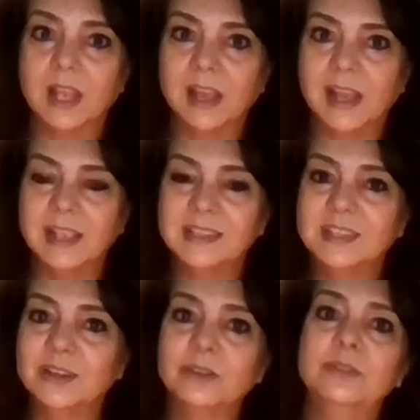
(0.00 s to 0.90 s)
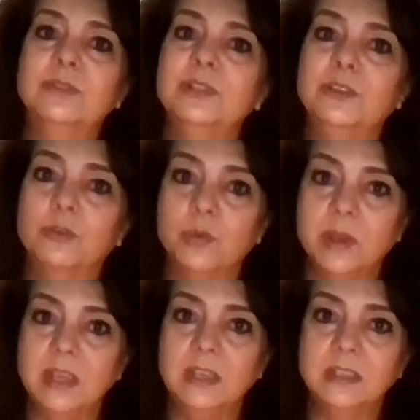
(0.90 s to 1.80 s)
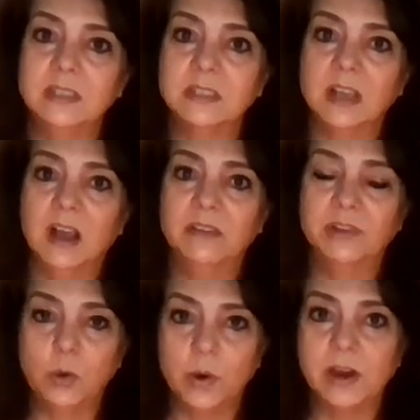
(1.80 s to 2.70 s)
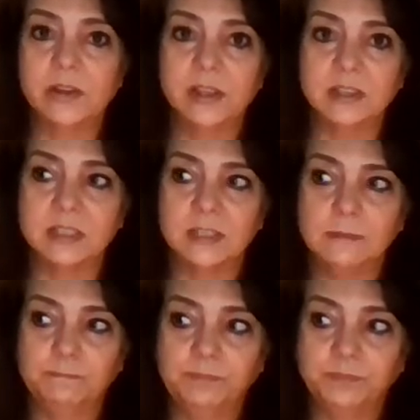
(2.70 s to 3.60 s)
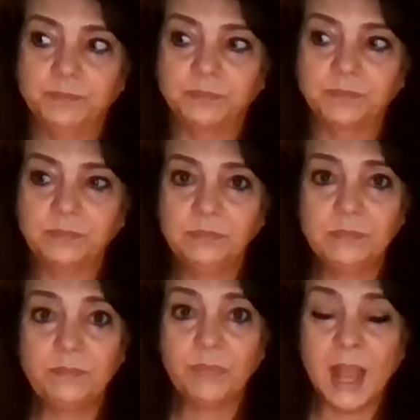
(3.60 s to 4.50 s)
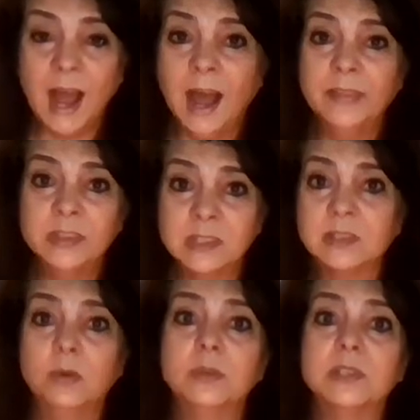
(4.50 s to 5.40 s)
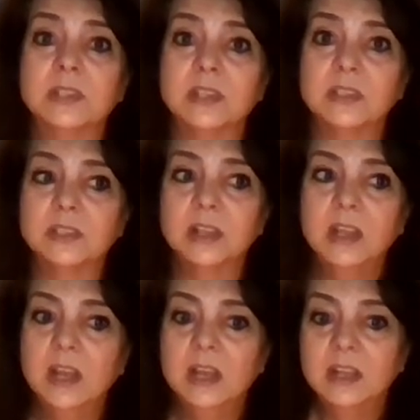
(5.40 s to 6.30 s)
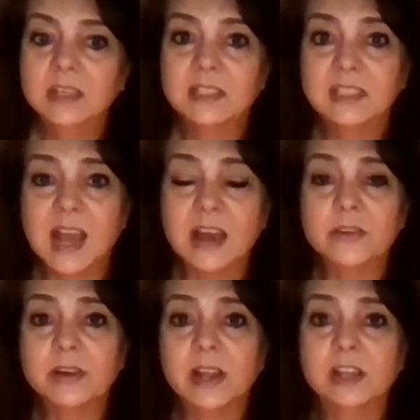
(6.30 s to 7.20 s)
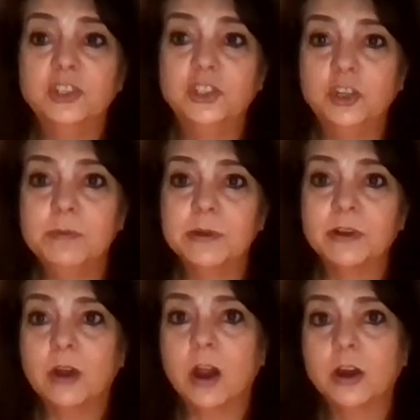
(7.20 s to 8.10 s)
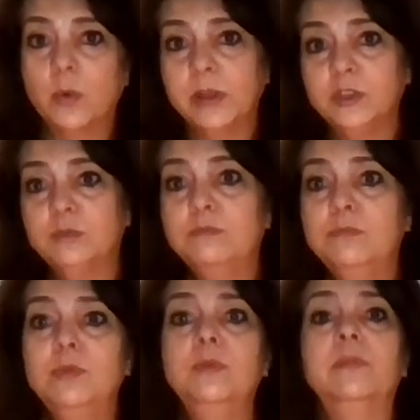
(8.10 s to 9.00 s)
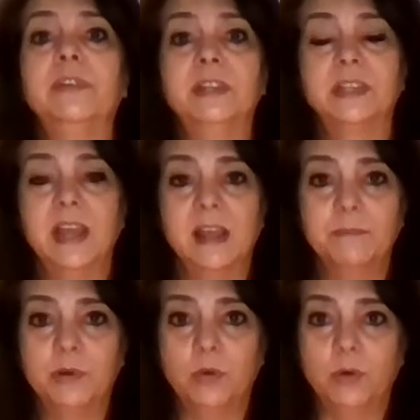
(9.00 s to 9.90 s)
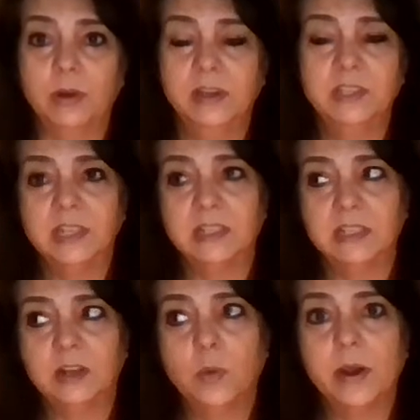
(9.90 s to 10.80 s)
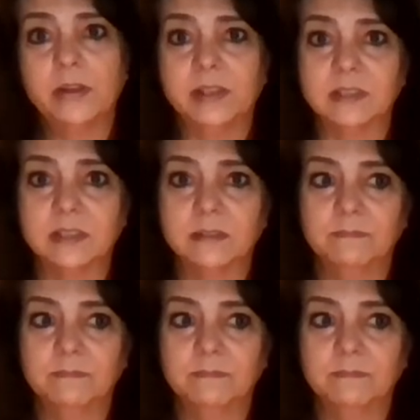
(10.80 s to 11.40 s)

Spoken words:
at 0 degrees of Aquarius, on the solstice, Saturn and Jupiter are going to move into Capricorn, into Aquarius.